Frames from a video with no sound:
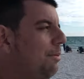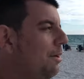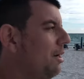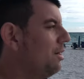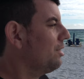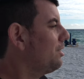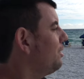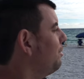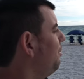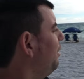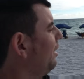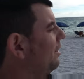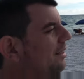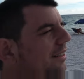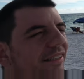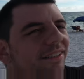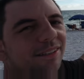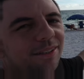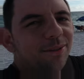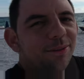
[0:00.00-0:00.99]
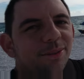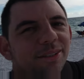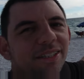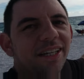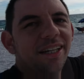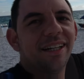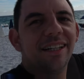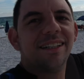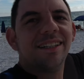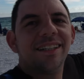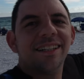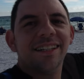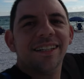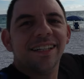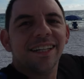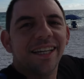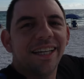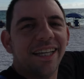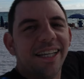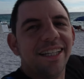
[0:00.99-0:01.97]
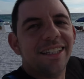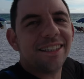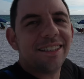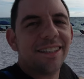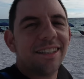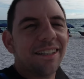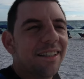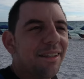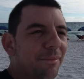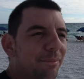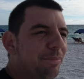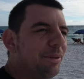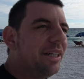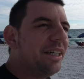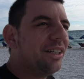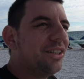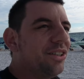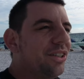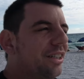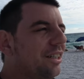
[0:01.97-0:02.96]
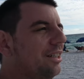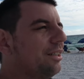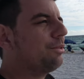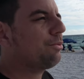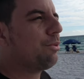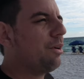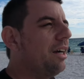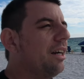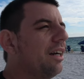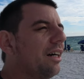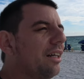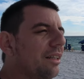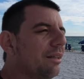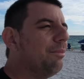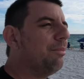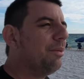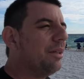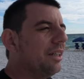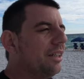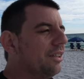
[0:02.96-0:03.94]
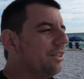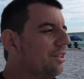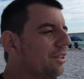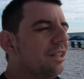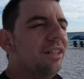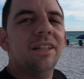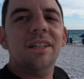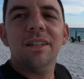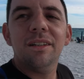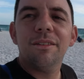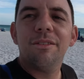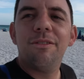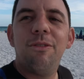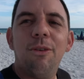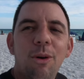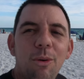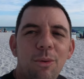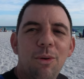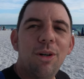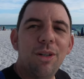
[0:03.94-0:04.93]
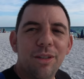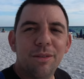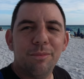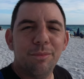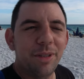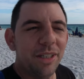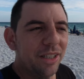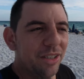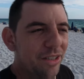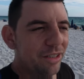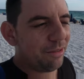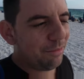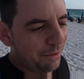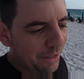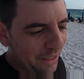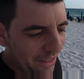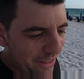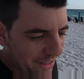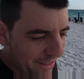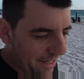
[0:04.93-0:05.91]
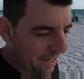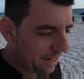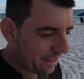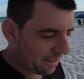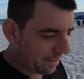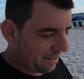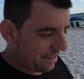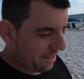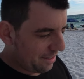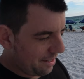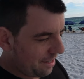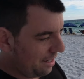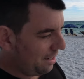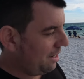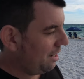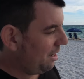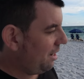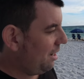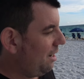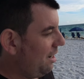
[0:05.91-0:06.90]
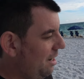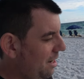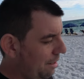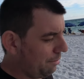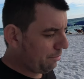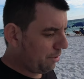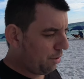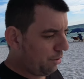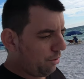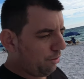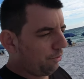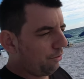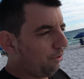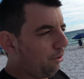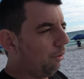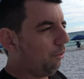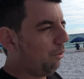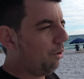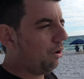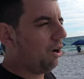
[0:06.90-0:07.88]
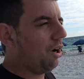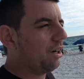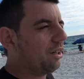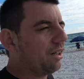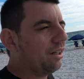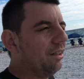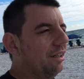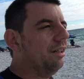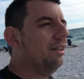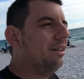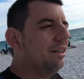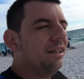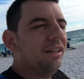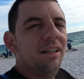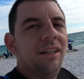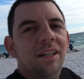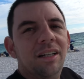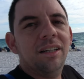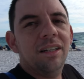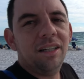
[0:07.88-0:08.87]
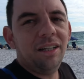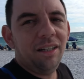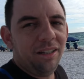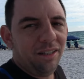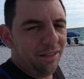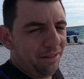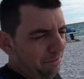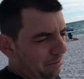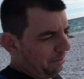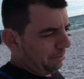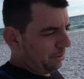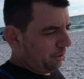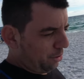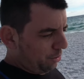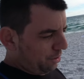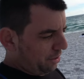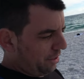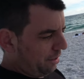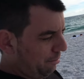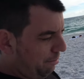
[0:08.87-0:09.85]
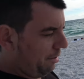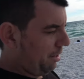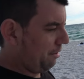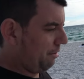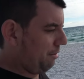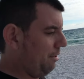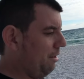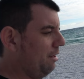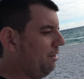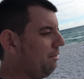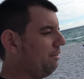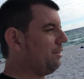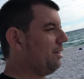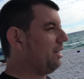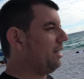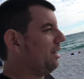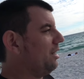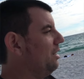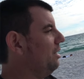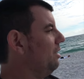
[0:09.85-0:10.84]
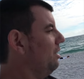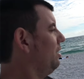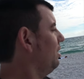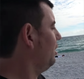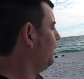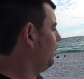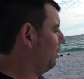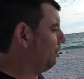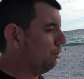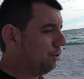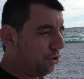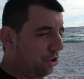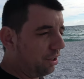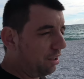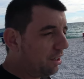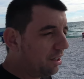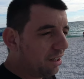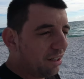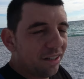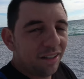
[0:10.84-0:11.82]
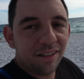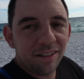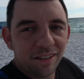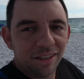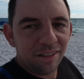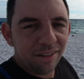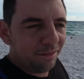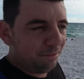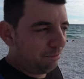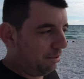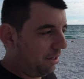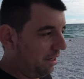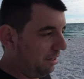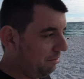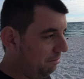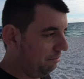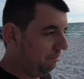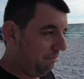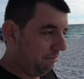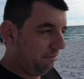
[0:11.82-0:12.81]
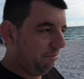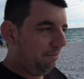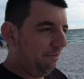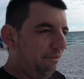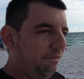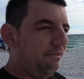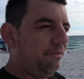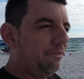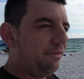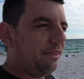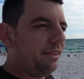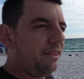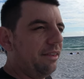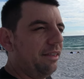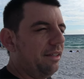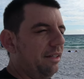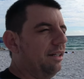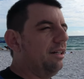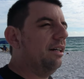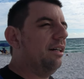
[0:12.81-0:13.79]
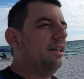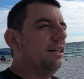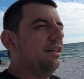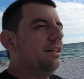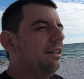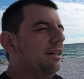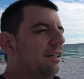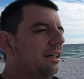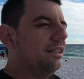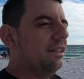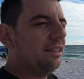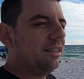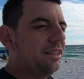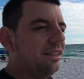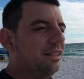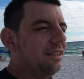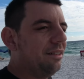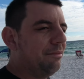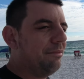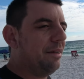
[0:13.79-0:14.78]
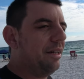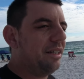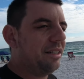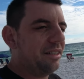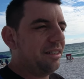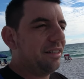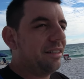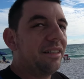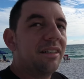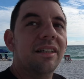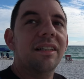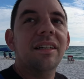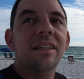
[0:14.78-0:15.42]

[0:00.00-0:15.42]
Parts about this hotel is the beach. It is right on the beach. Fort Walton Beach, to be exact. I'm going for a walk. Maybe go dip my feet in the ocean. But, oh, this is amazing.